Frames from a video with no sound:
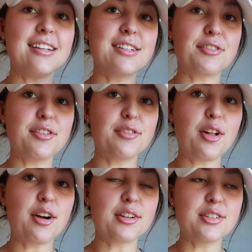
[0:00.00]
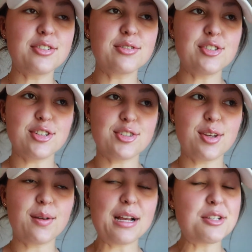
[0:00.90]
in a different vlog, just
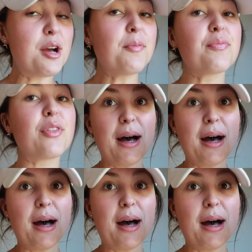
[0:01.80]
so you guys know.